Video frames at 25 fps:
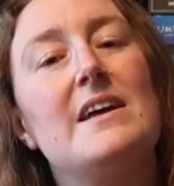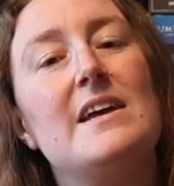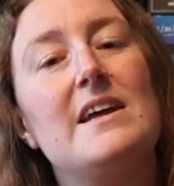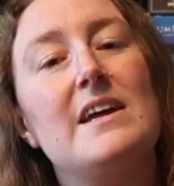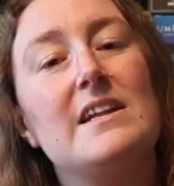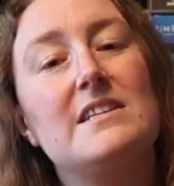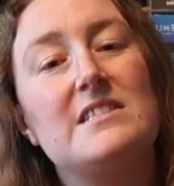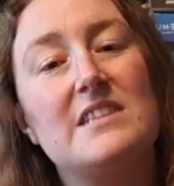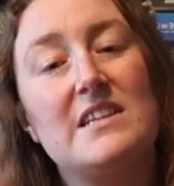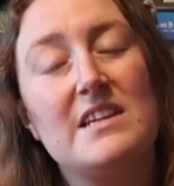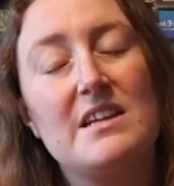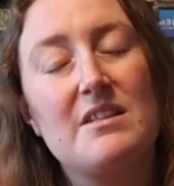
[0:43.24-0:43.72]

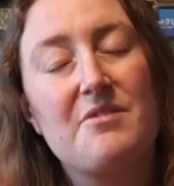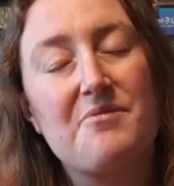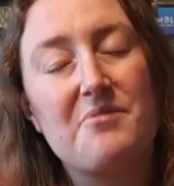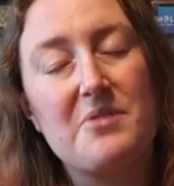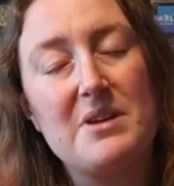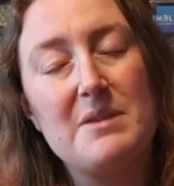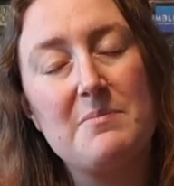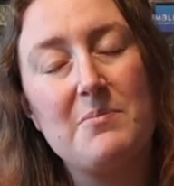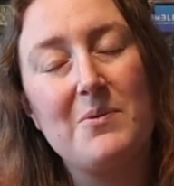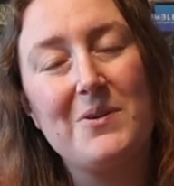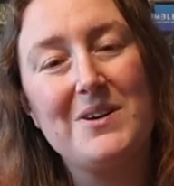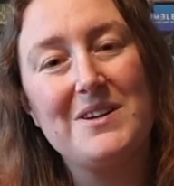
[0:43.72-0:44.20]
It's at a
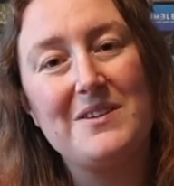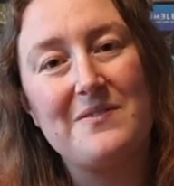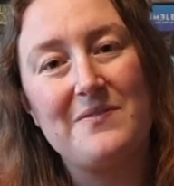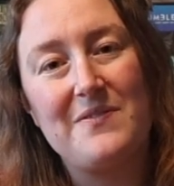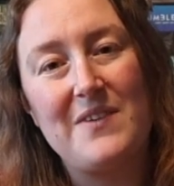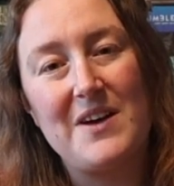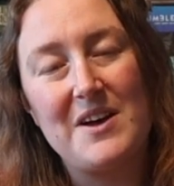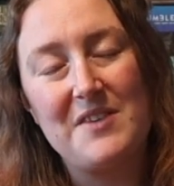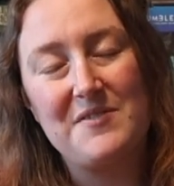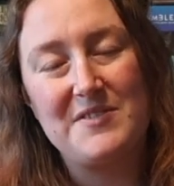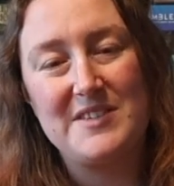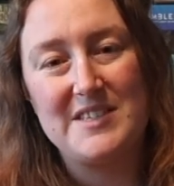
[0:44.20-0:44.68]

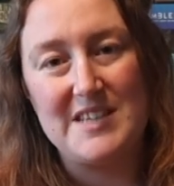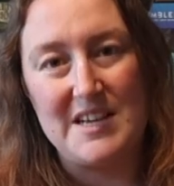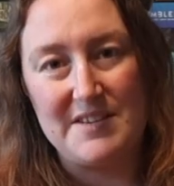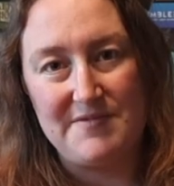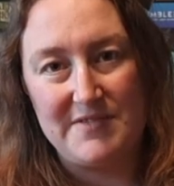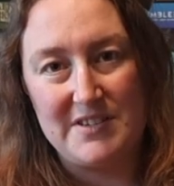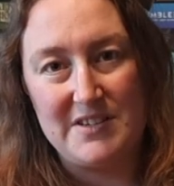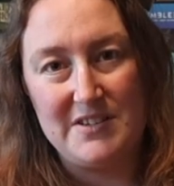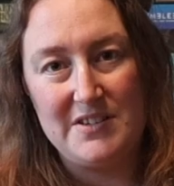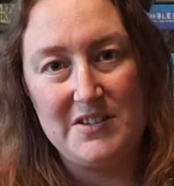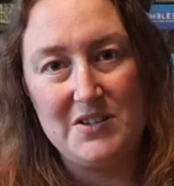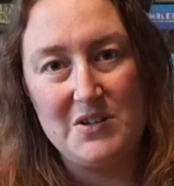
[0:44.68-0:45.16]

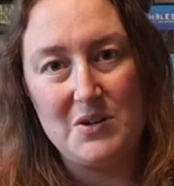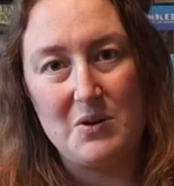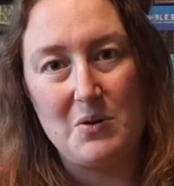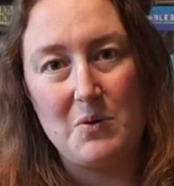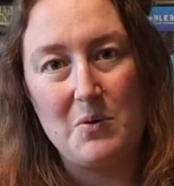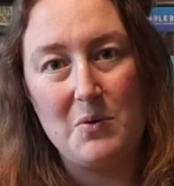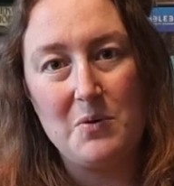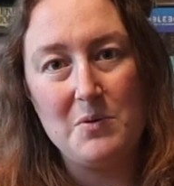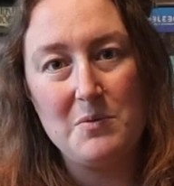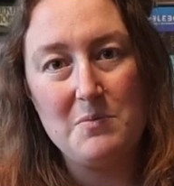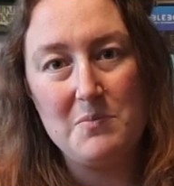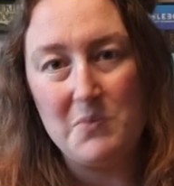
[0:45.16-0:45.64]
3.57
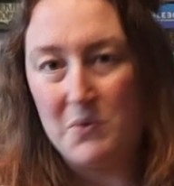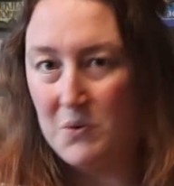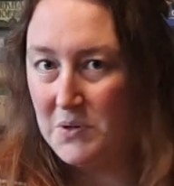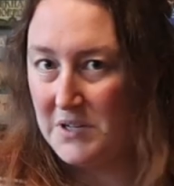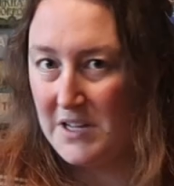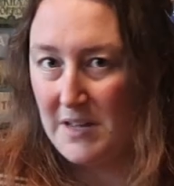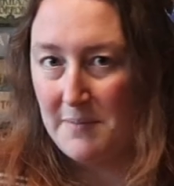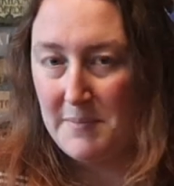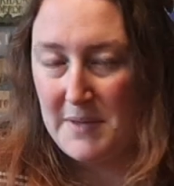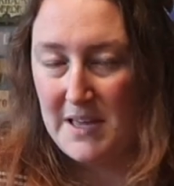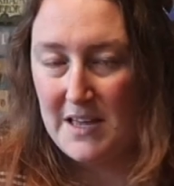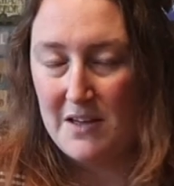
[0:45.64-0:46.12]
on Board
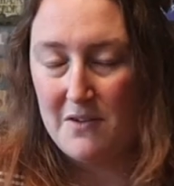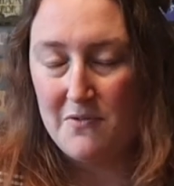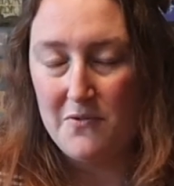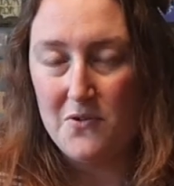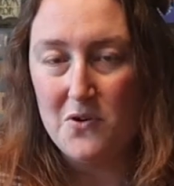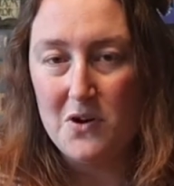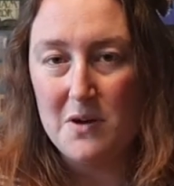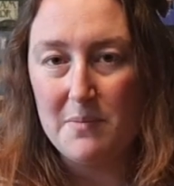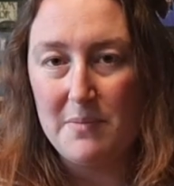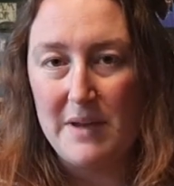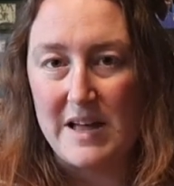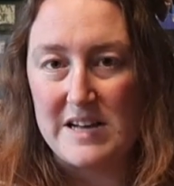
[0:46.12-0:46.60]
Game Geek
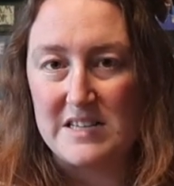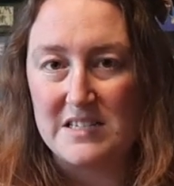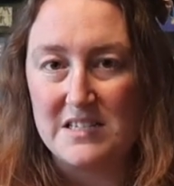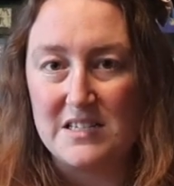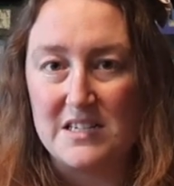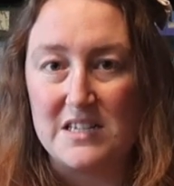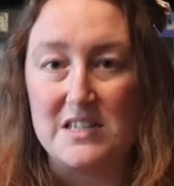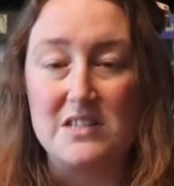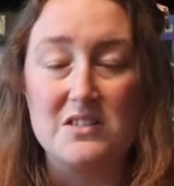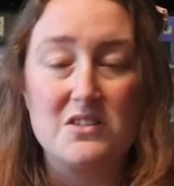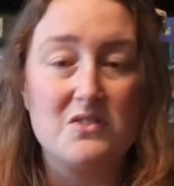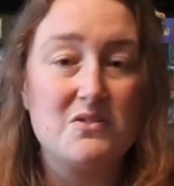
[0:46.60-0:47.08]
for
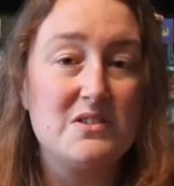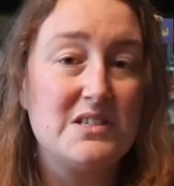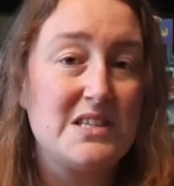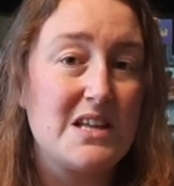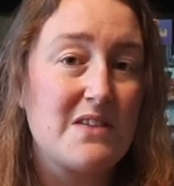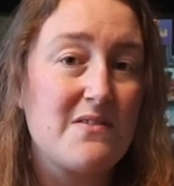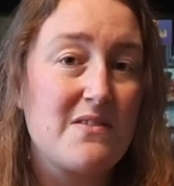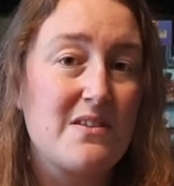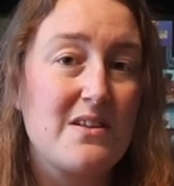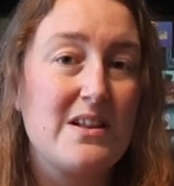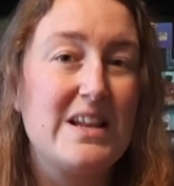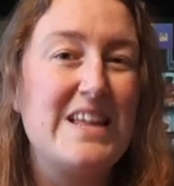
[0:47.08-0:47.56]
complexity, so it's
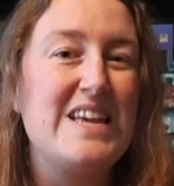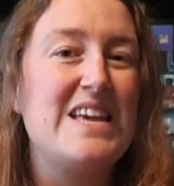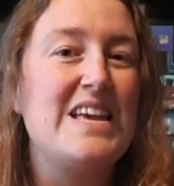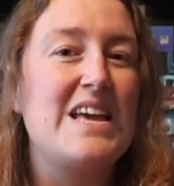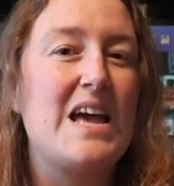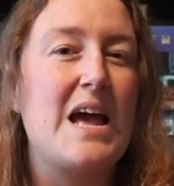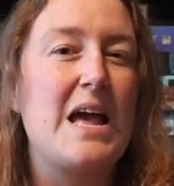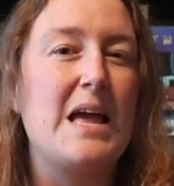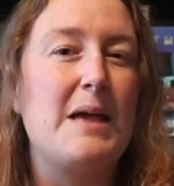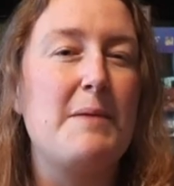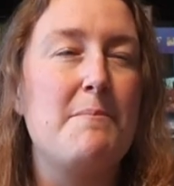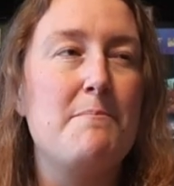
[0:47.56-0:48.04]
definitely
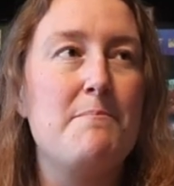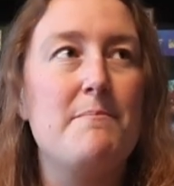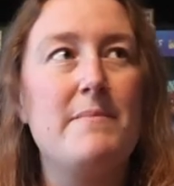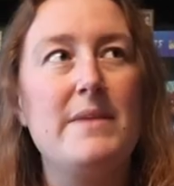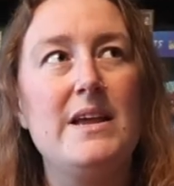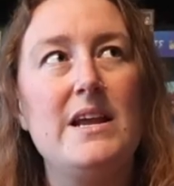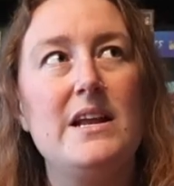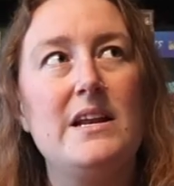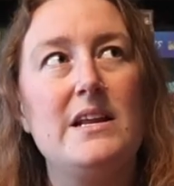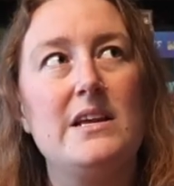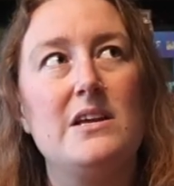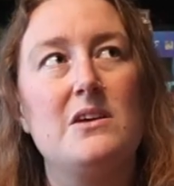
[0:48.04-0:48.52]
a
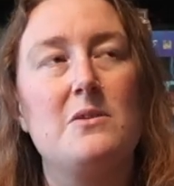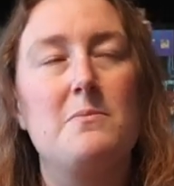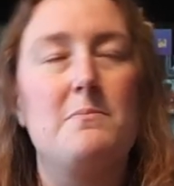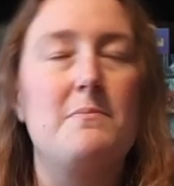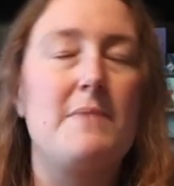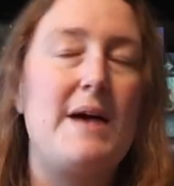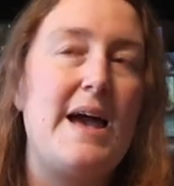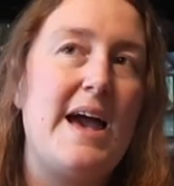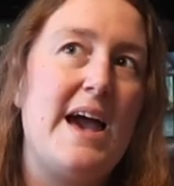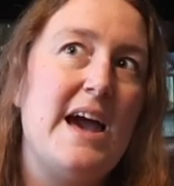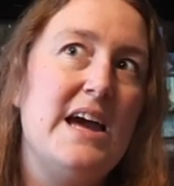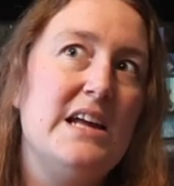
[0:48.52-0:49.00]

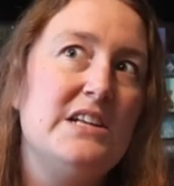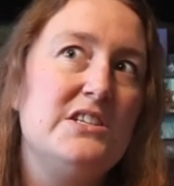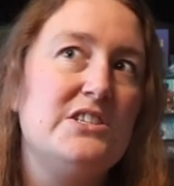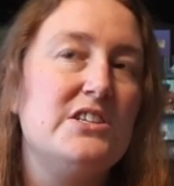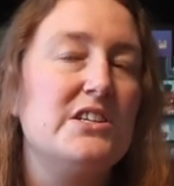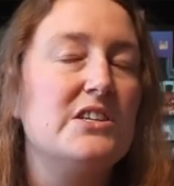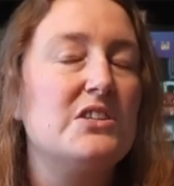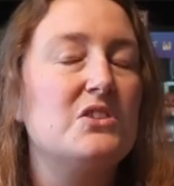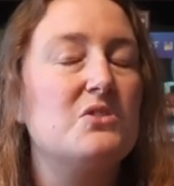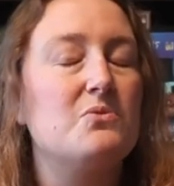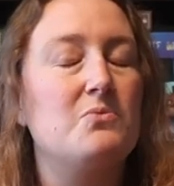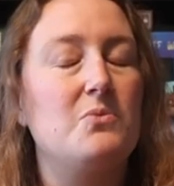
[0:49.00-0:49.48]
medium
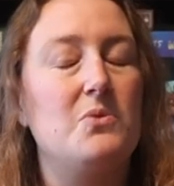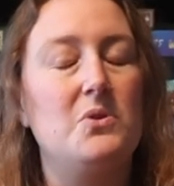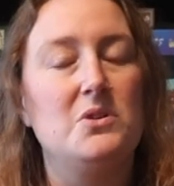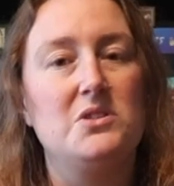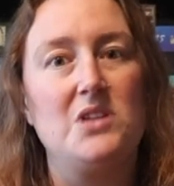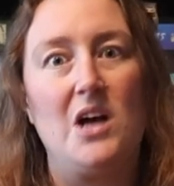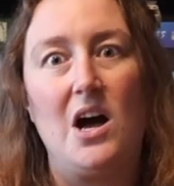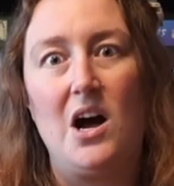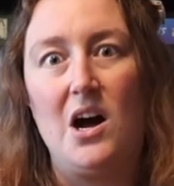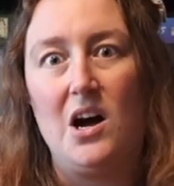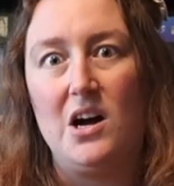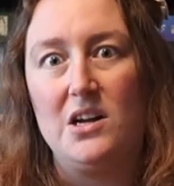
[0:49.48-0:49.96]
edging towards
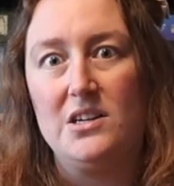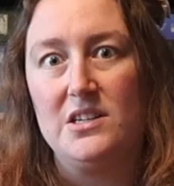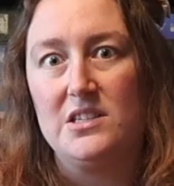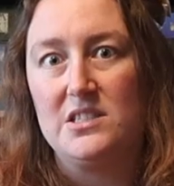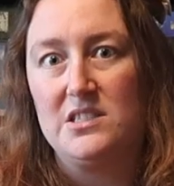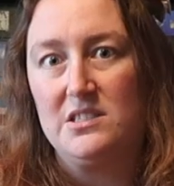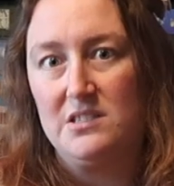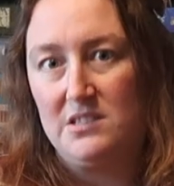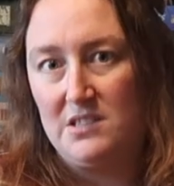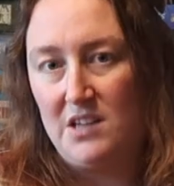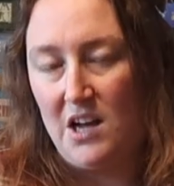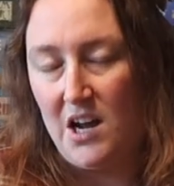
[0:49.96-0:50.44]
hard
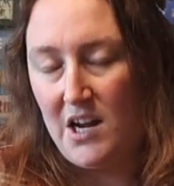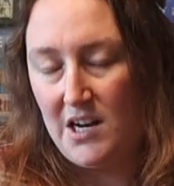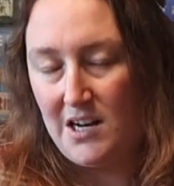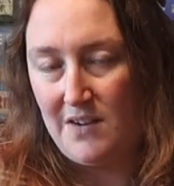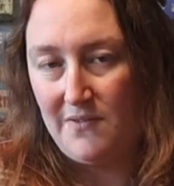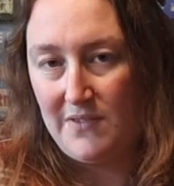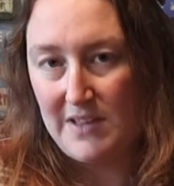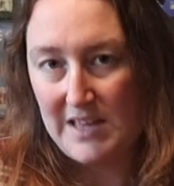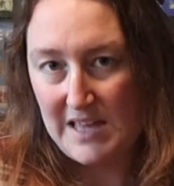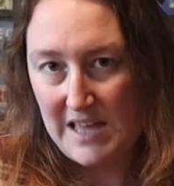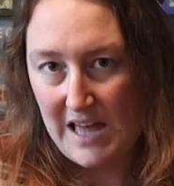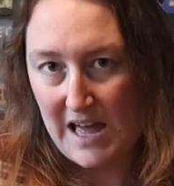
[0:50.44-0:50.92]
kind
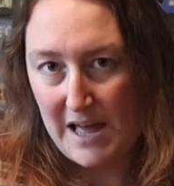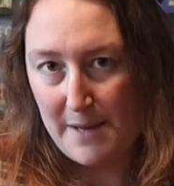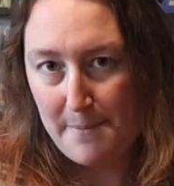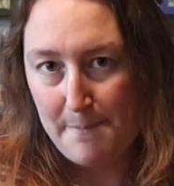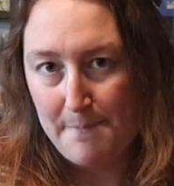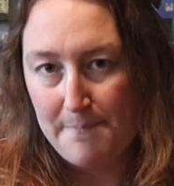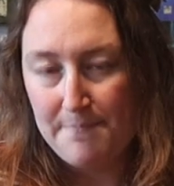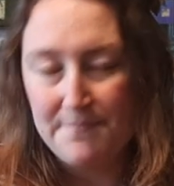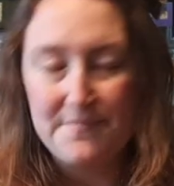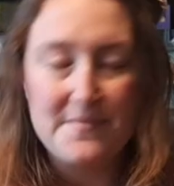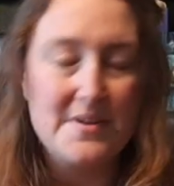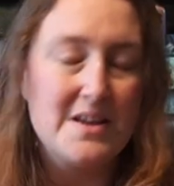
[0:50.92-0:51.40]
of
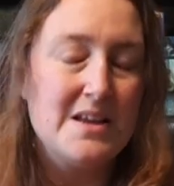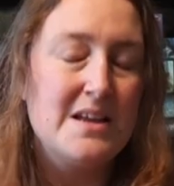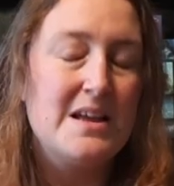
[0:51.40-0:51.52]
game.